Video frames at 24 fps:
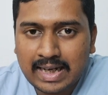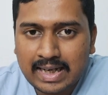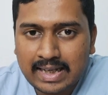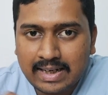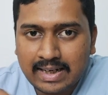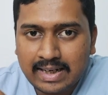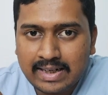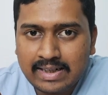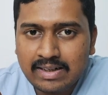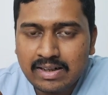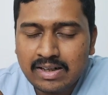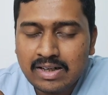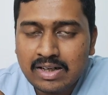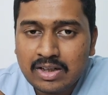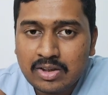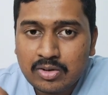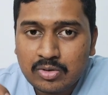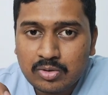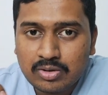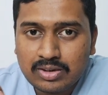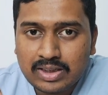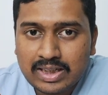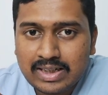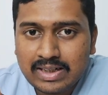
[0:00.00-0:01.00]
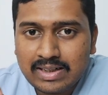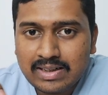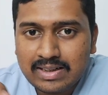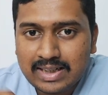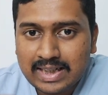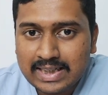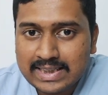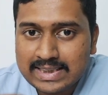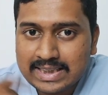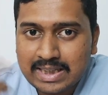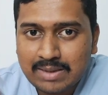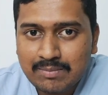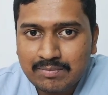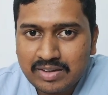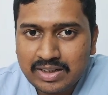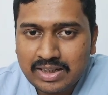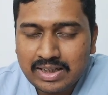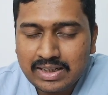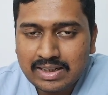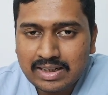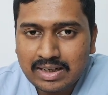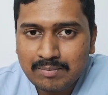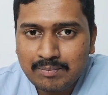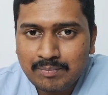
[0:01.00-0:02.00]
highlight so that next time when
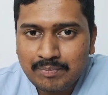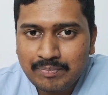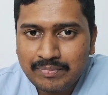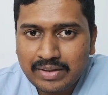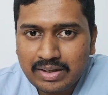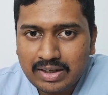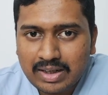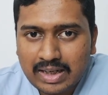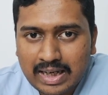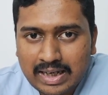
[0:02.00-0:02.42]
I come,